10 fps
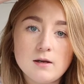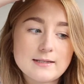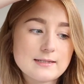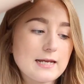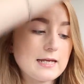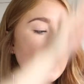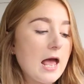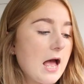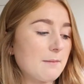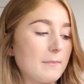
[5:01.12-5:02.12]
nicely
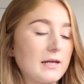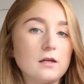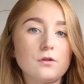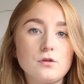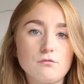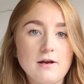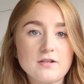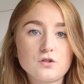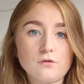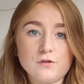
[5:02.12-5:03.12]
and make the
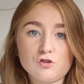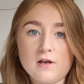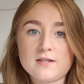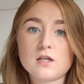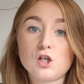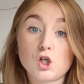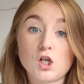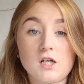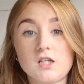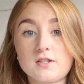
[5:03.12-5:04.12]
rest of the dress
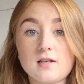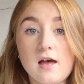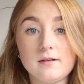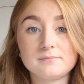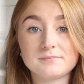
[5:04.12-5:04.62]
look like a skirt.